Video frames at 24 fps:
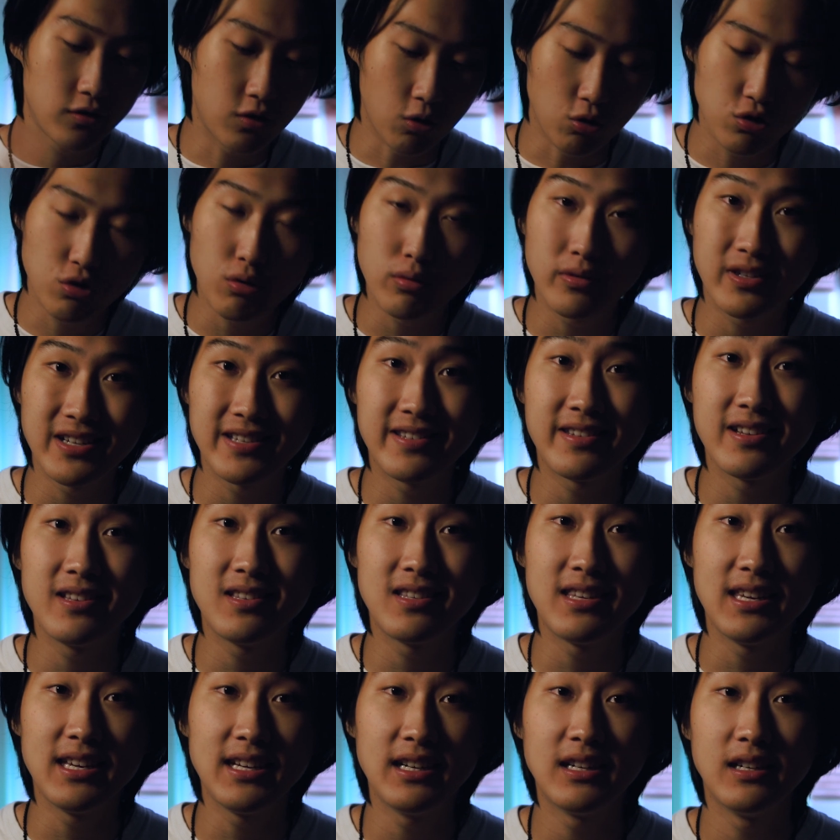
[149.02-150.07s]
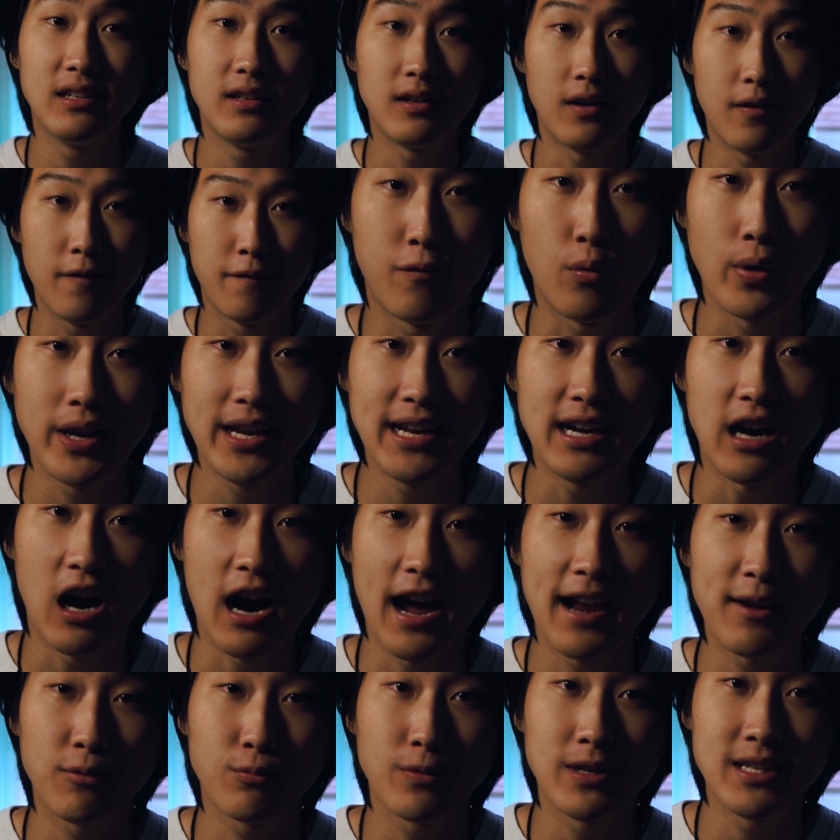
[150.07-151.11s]
social distancing, avoiding
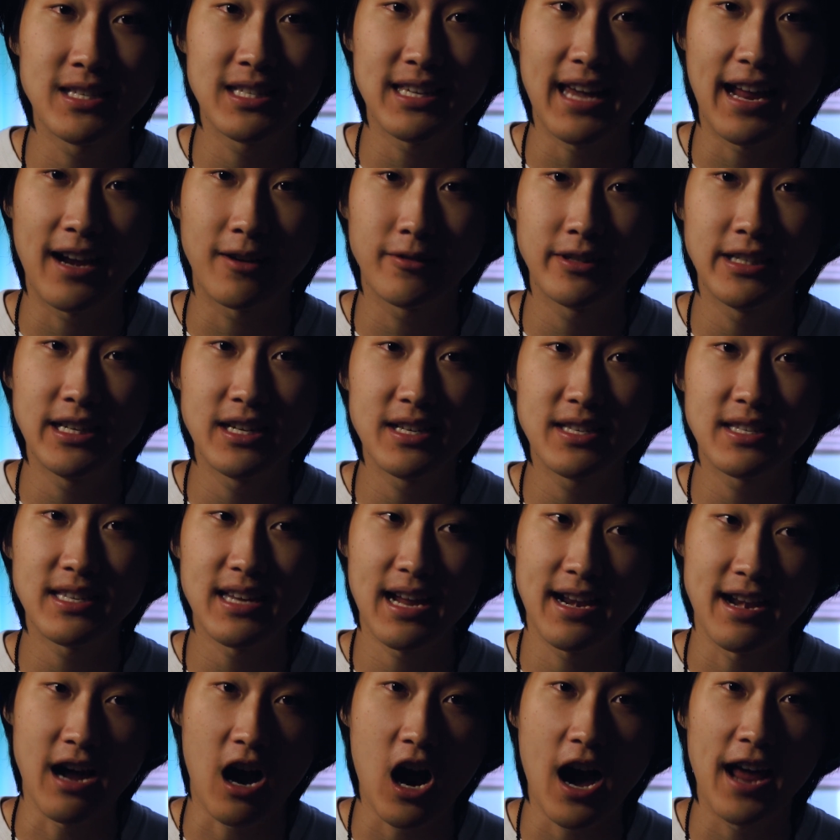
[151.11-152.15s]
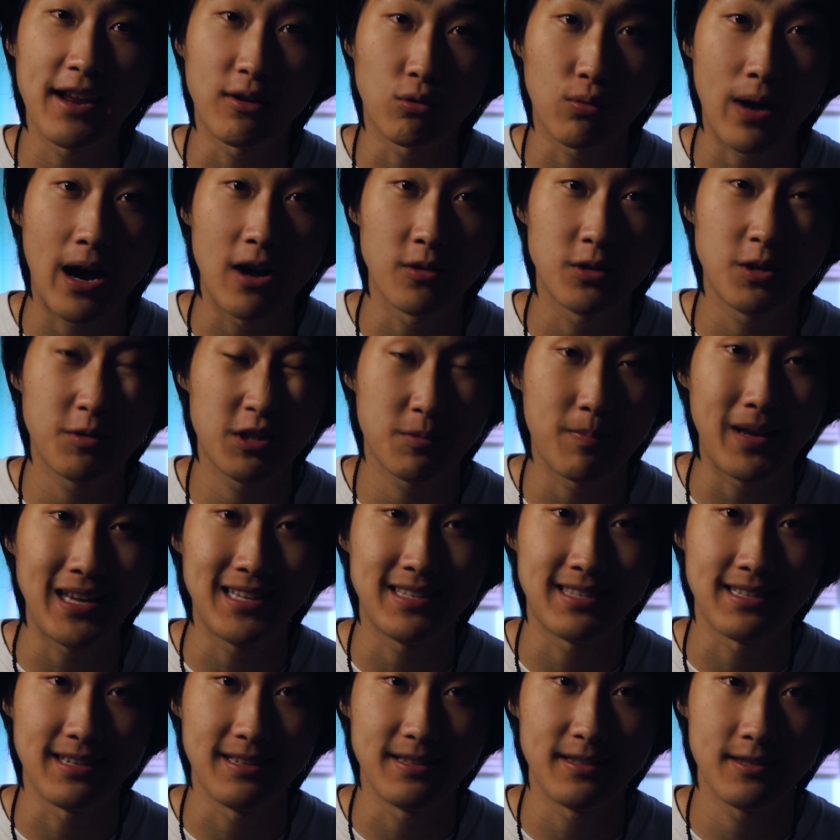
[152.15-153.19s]
high-risk areas, and high-crowd
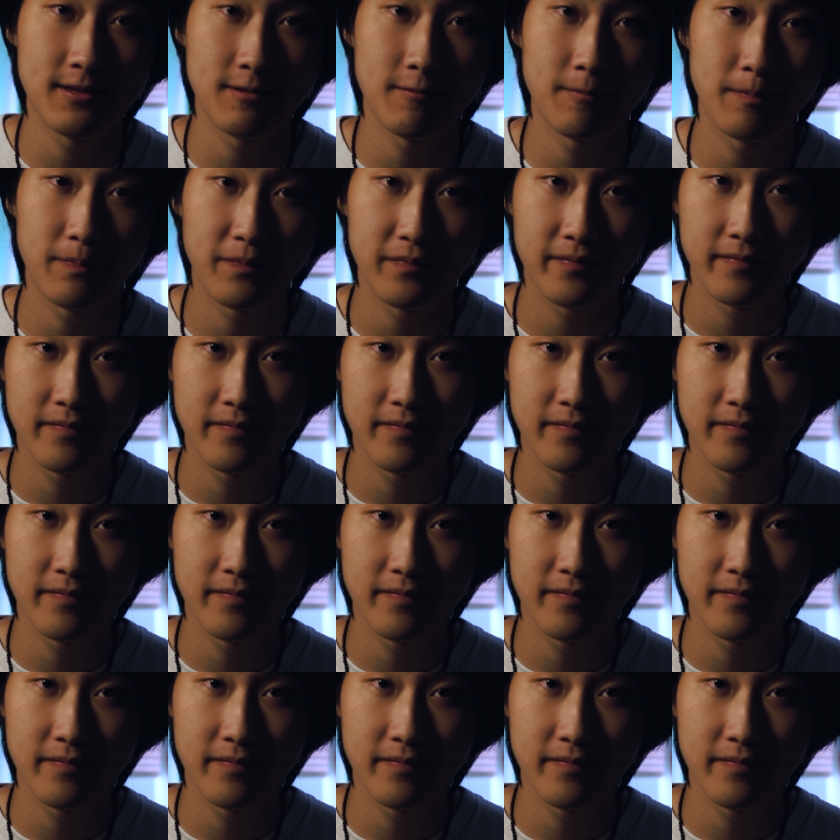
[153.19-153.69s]
spaces.